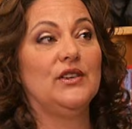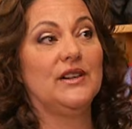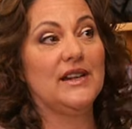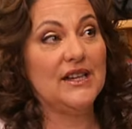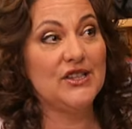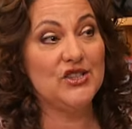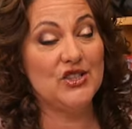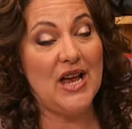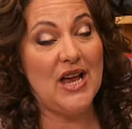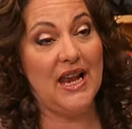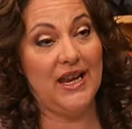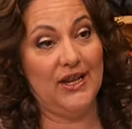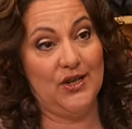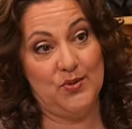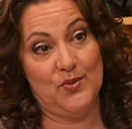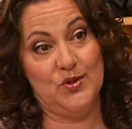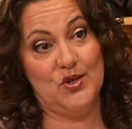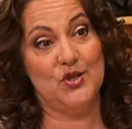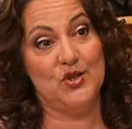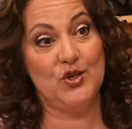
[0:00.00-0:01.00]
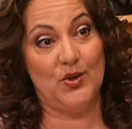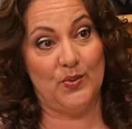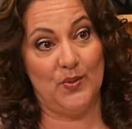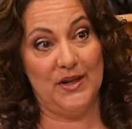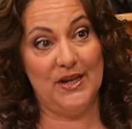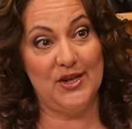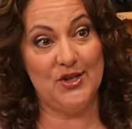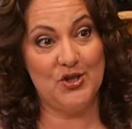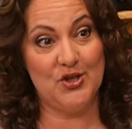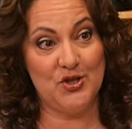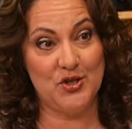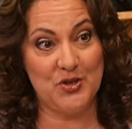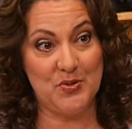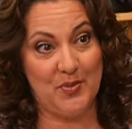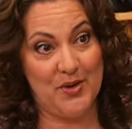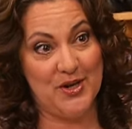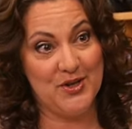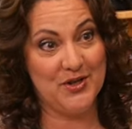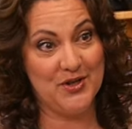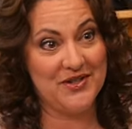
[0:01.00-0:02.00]
next challenge, which is your
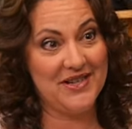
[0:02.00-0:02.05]
relationship rescue